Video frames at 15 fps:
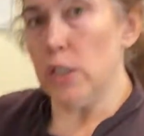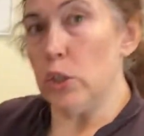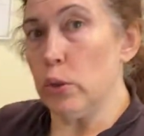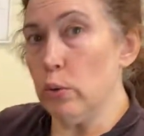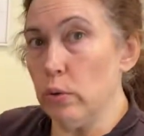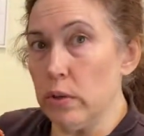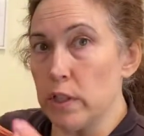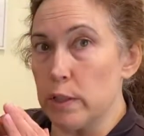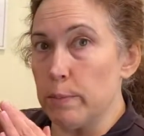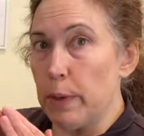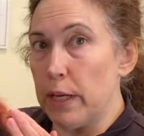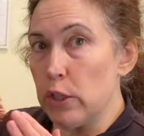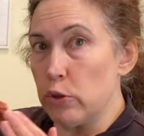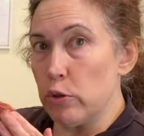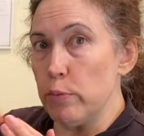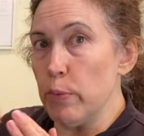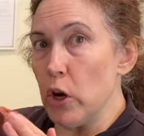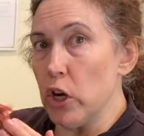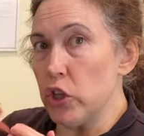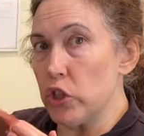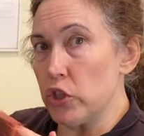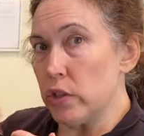tool, this pastry
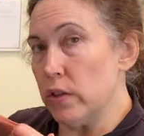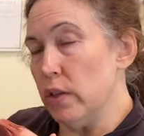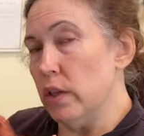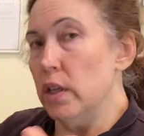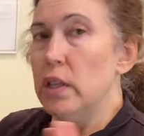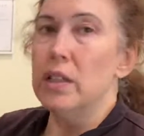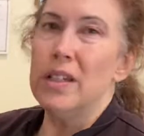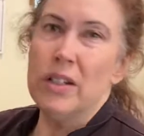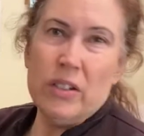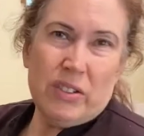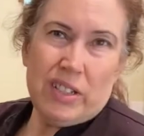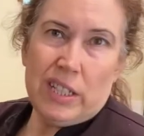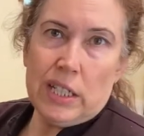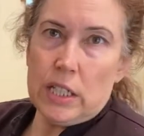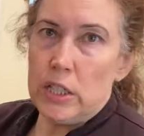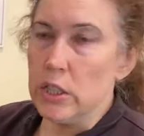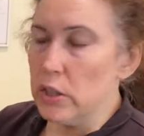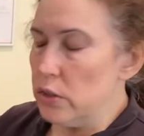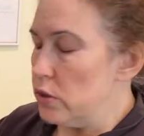brush. You don't need